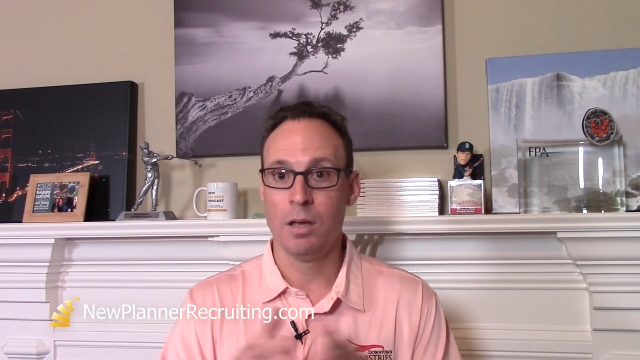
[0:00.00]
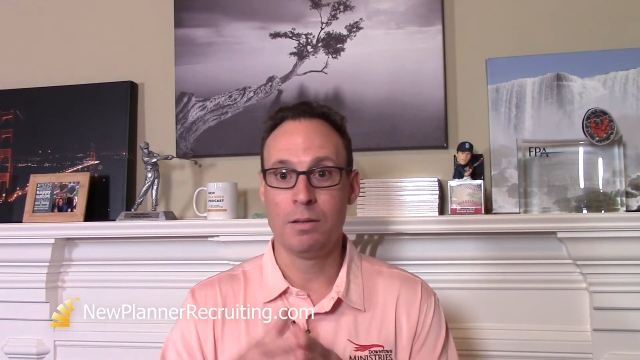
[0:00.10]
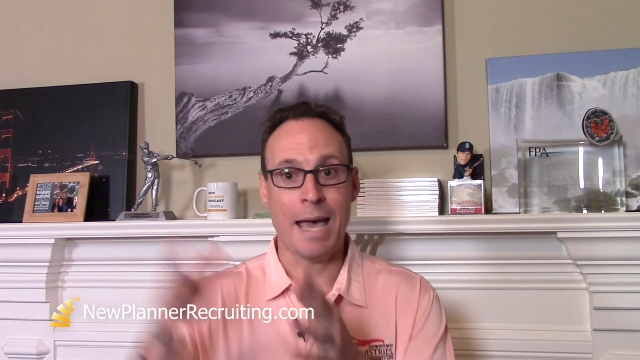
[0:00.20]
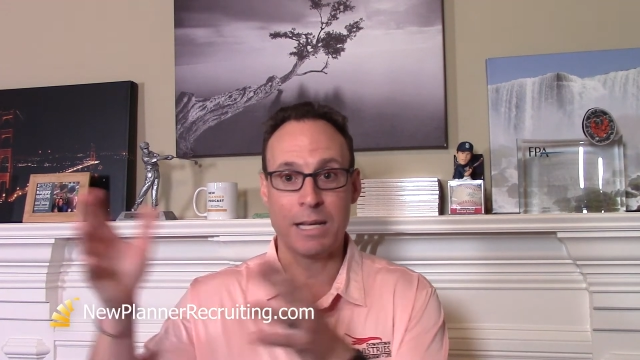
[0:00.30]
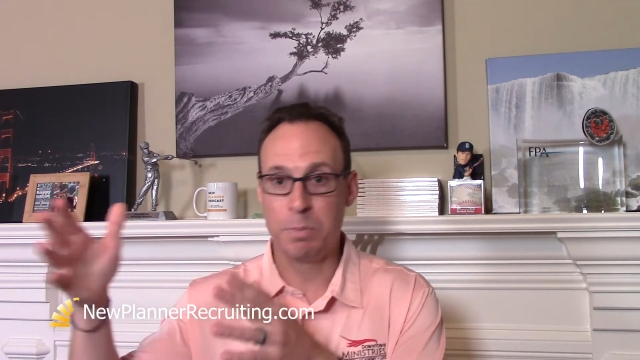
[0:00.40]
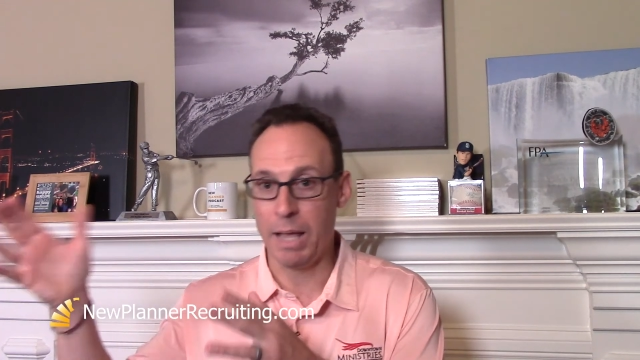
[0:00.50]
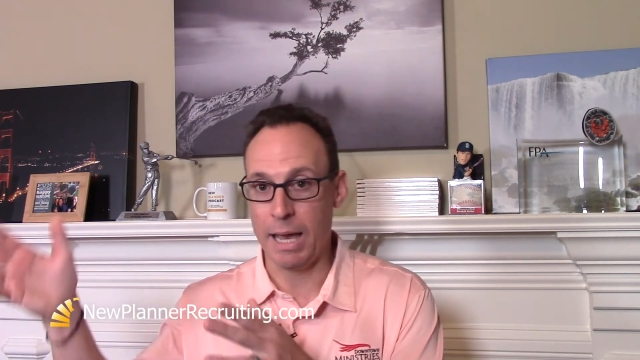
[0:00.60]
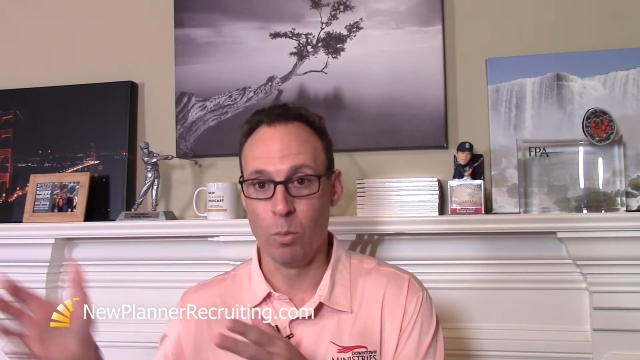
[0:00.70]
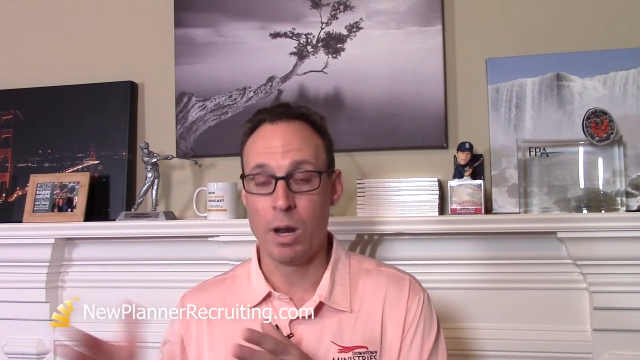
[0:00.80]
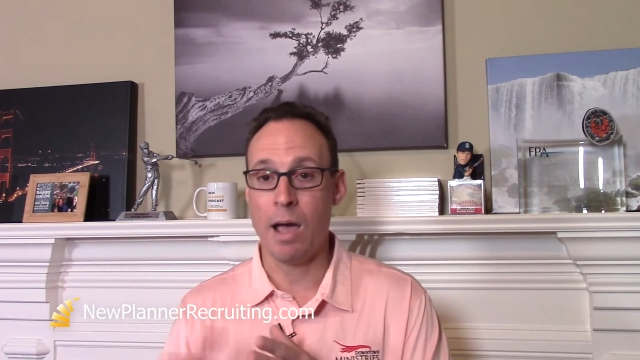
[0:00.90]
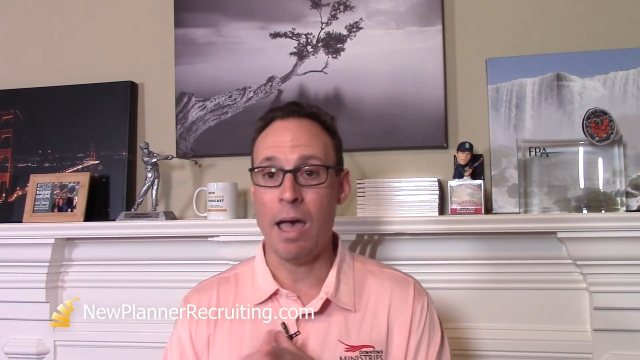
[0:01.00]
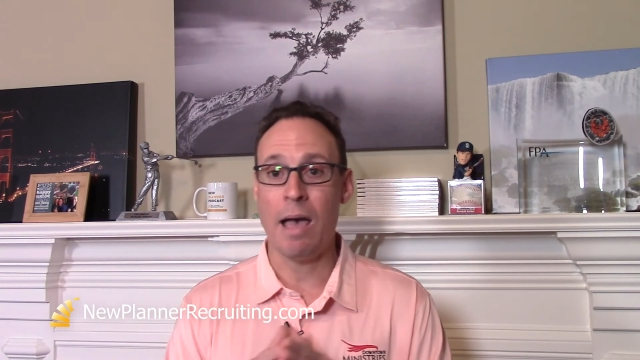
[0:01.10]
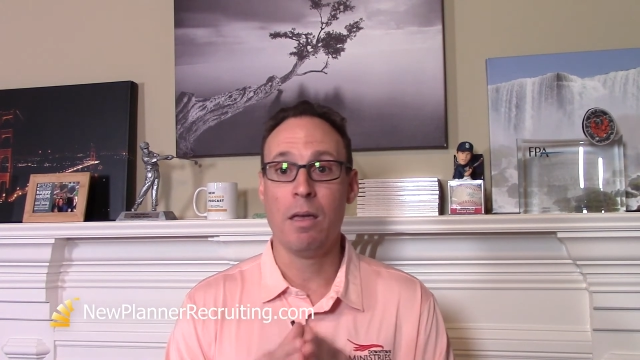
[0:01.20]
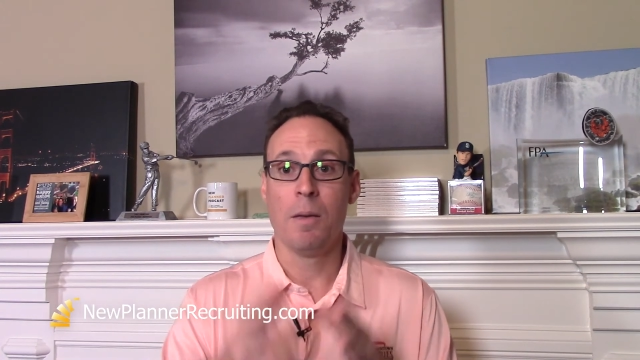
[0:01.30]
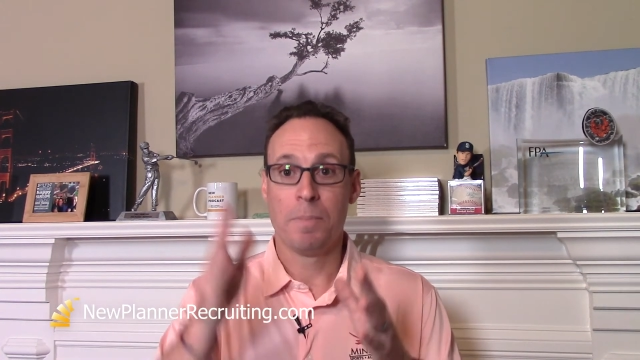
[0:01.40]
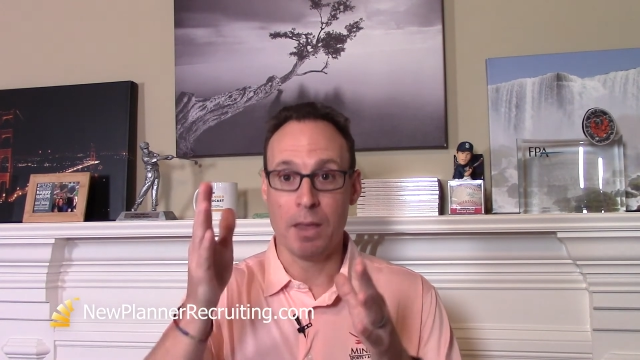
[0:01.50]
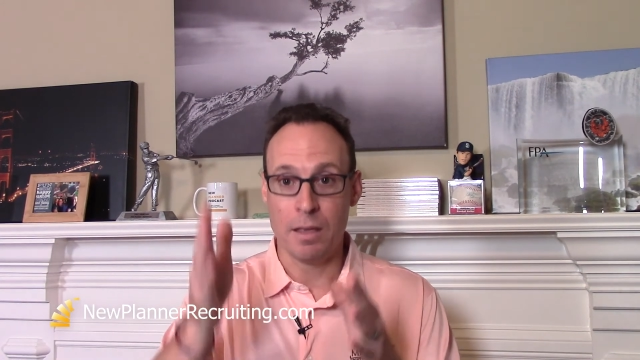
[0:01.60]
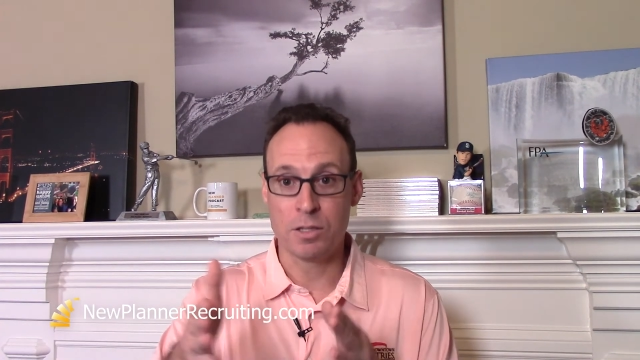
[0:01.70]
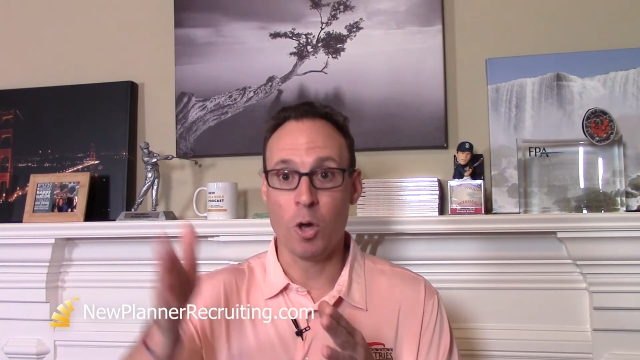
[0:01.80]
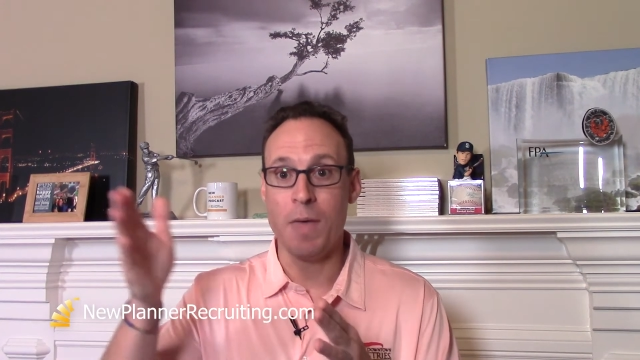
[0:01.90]
tax planning, whatever
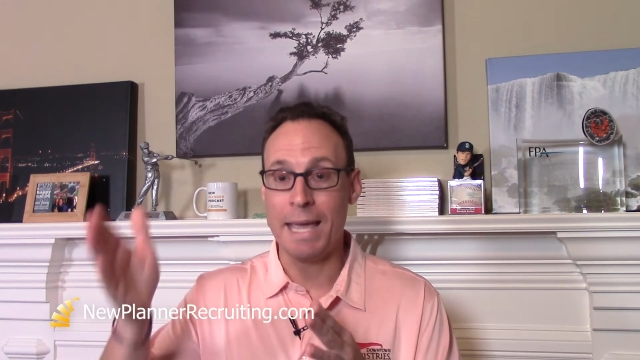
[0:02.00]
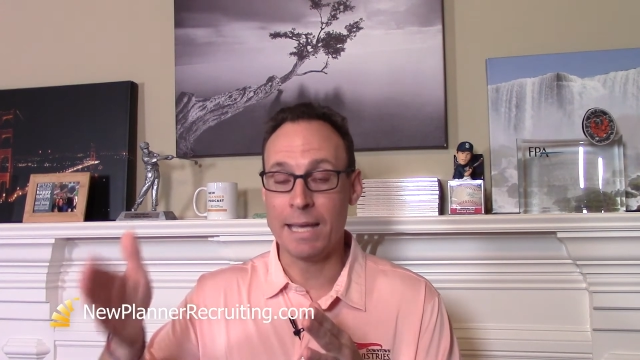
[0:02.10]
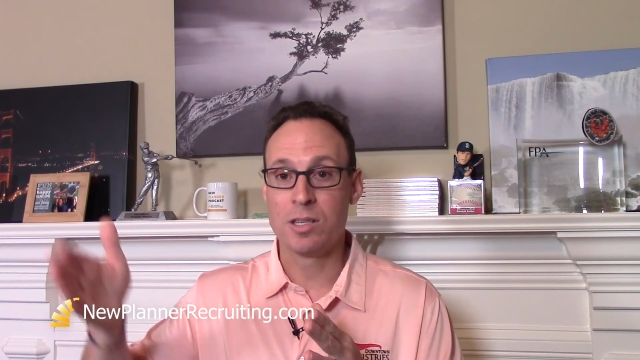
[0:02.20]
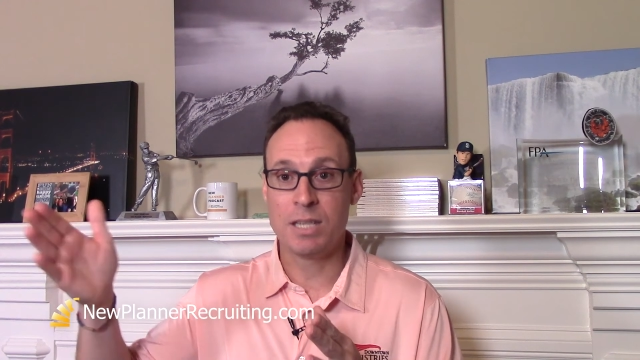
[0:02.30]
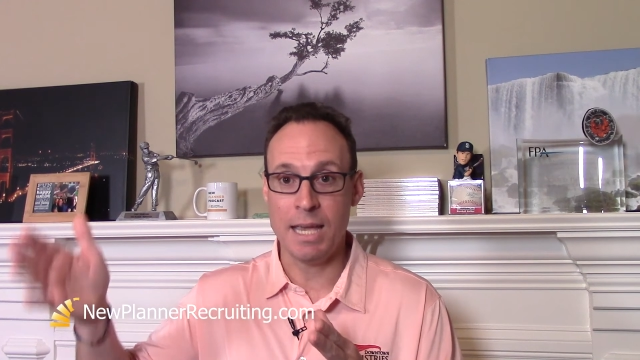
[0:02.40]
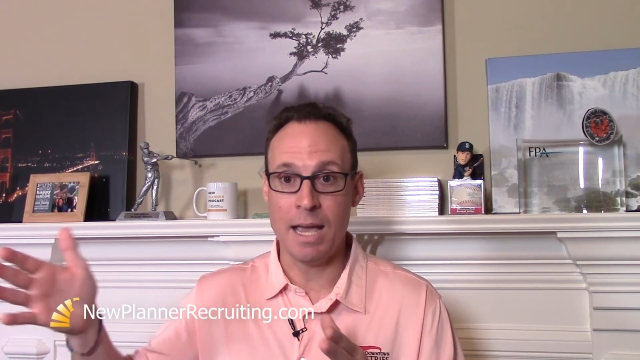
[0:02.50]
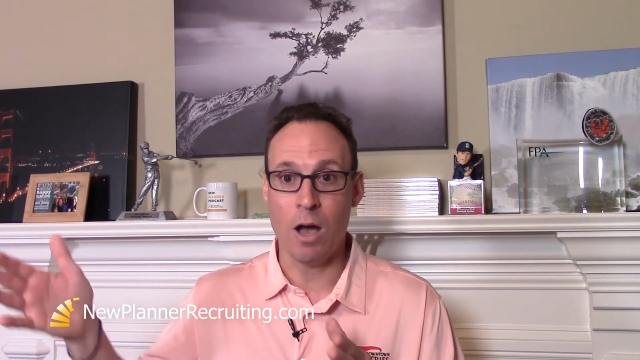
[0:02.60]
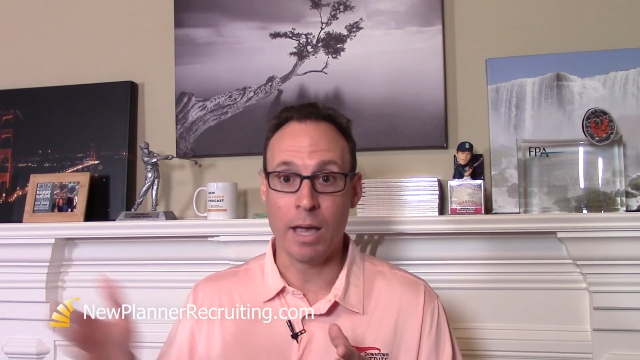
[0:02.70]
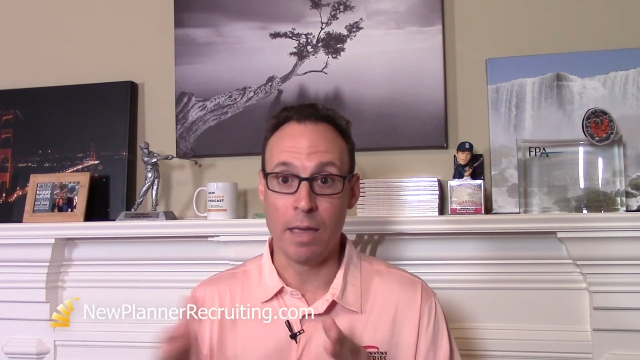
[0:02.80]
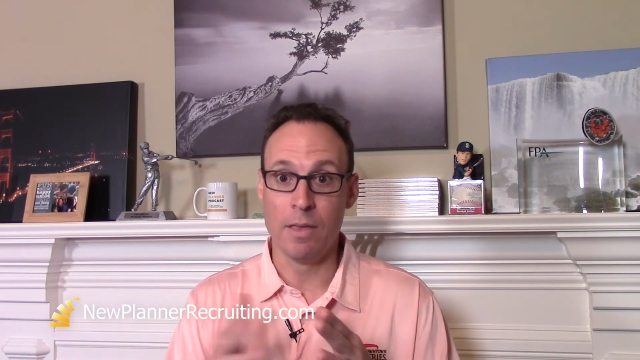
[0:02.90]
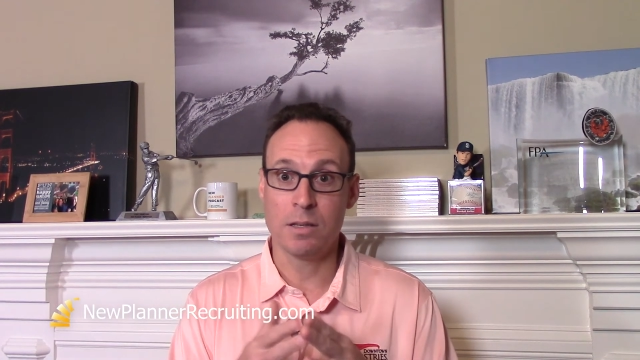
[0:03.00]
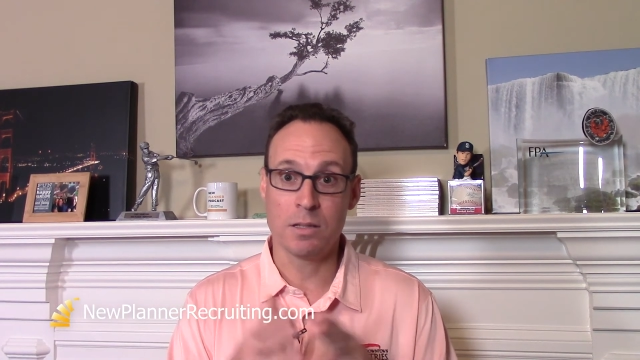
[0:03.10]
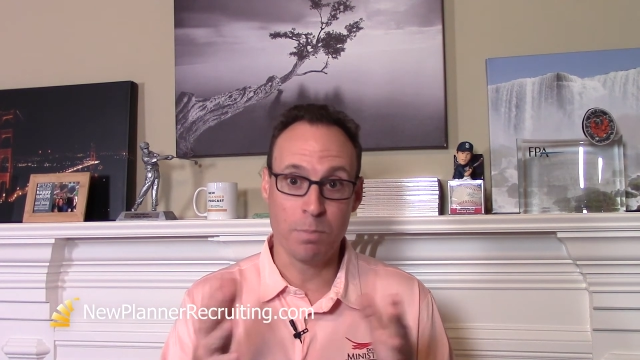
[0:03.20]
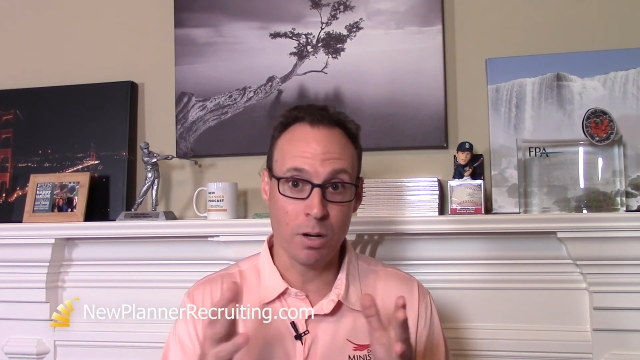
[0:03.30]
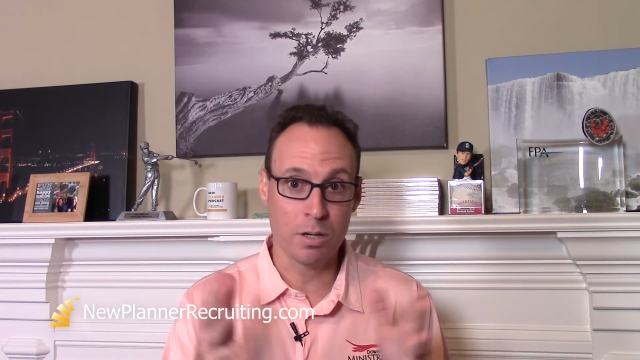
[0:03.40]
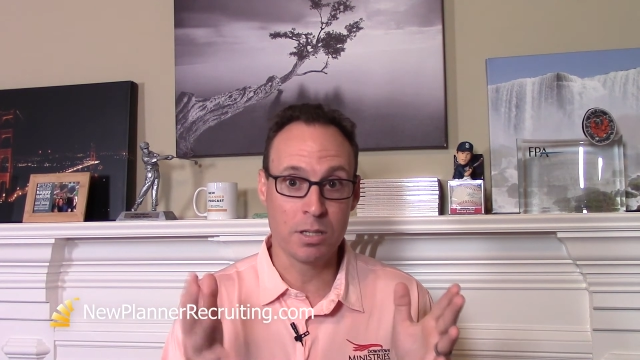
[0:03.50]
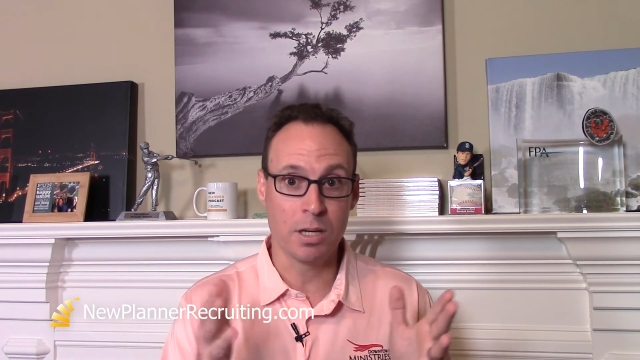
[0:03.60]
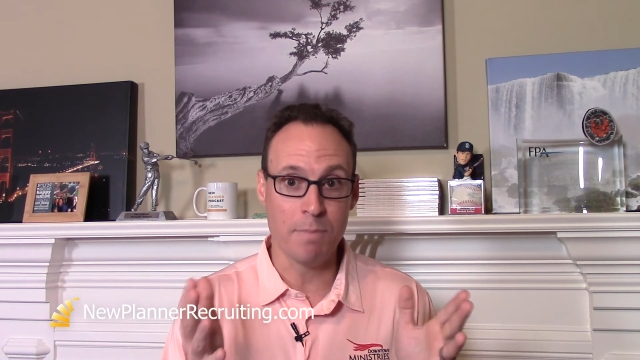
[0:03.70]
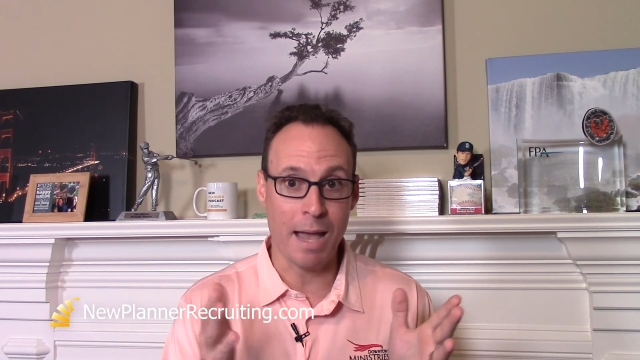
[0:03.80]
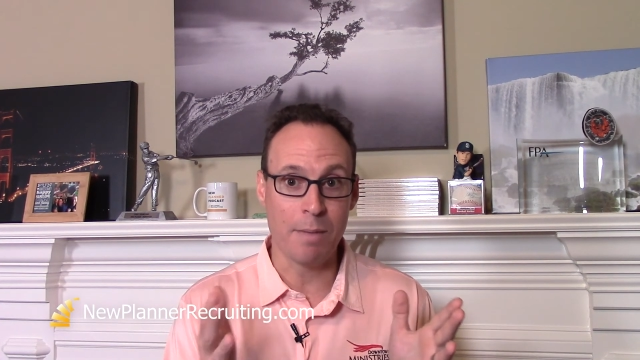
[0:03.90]
so they can see, okay, this
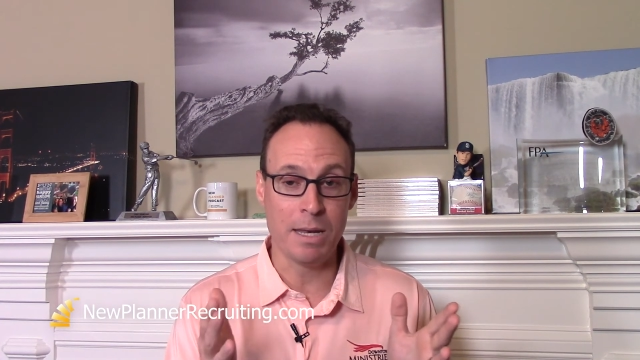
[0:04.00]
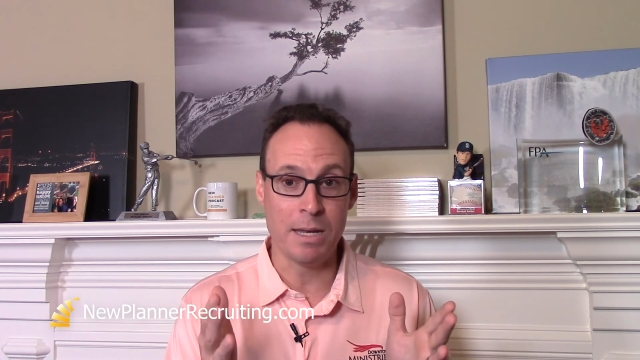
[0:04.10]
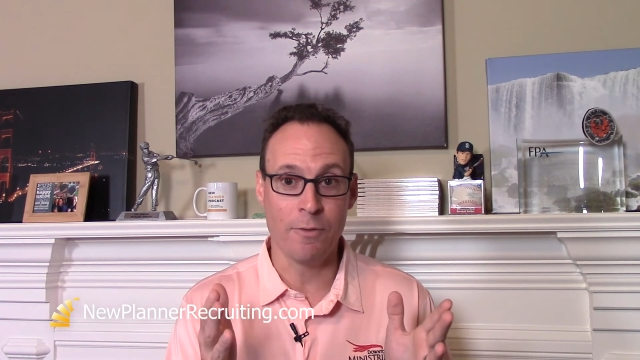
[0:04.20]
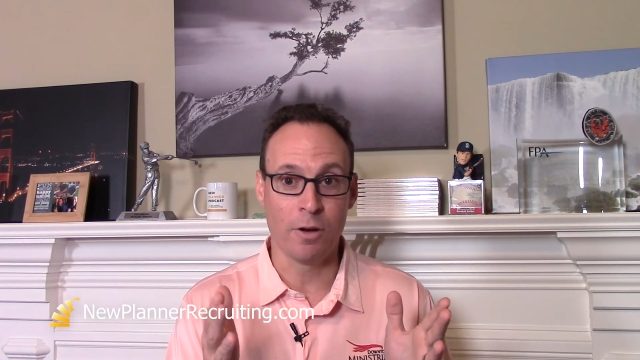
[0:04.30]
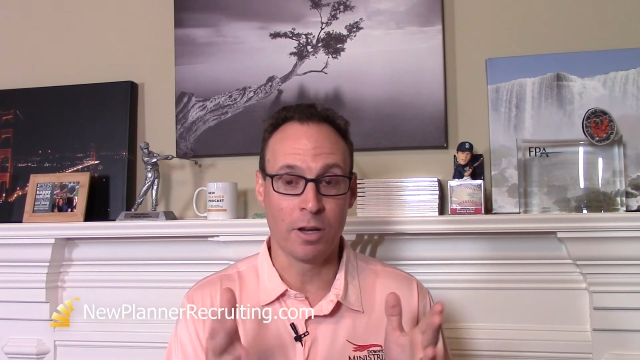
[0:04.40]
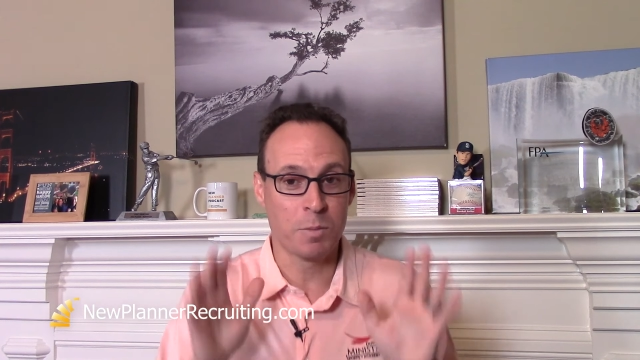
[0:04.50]
person might be different.